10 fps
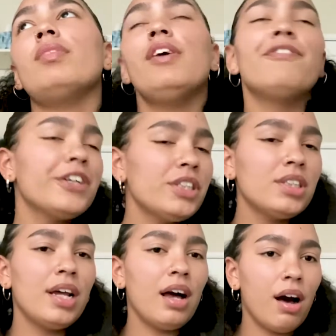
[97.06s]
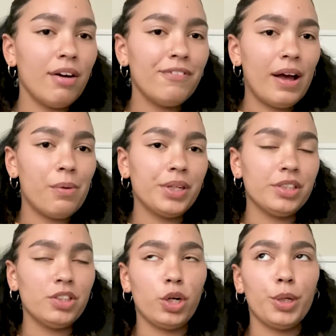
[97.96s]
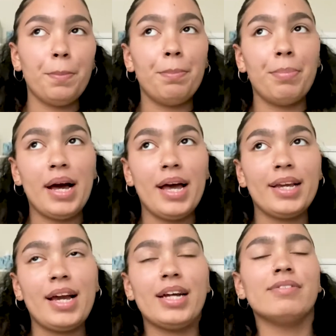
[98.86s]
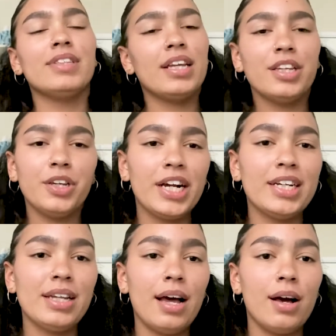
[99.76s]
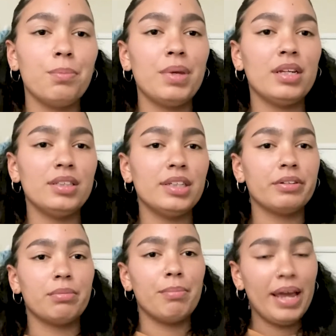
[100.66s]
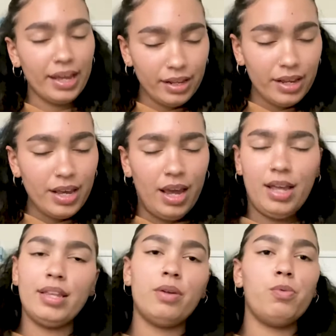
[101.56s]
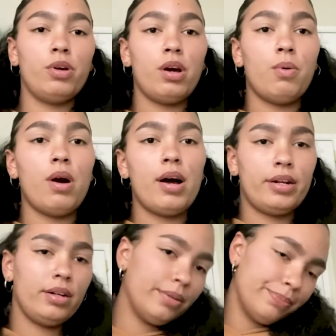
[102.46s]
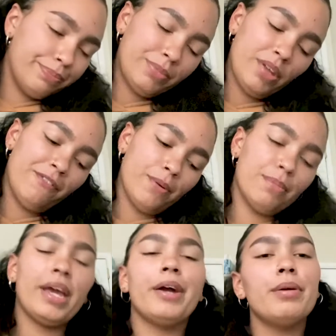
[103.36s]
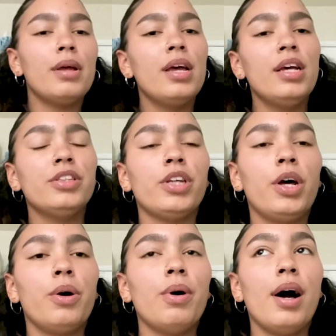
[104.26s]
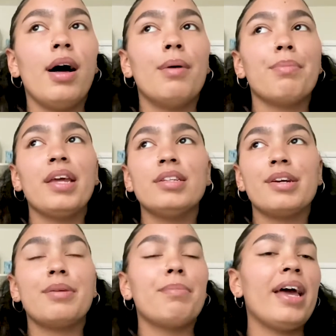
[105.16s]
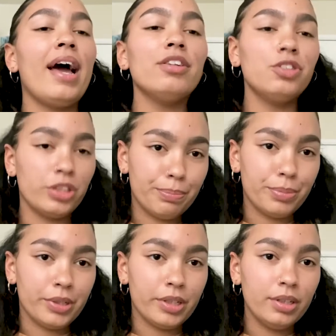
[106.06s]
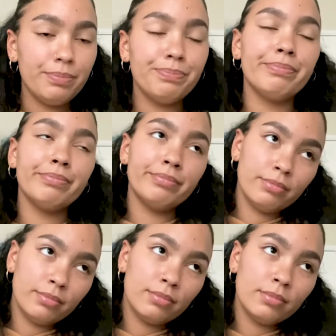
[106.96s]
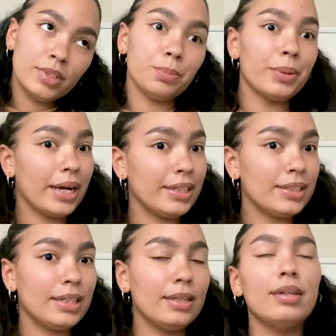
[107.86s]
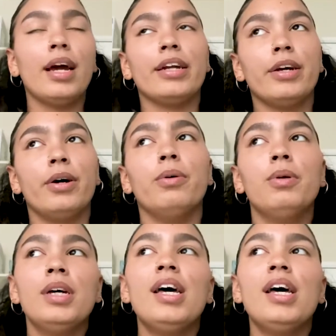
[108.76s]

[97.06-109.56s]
first off, I want to start by kind of telling you guys how me and Derek met. Then we'll go on from there. So me and Derek met at Shepherd. Surprising, I know.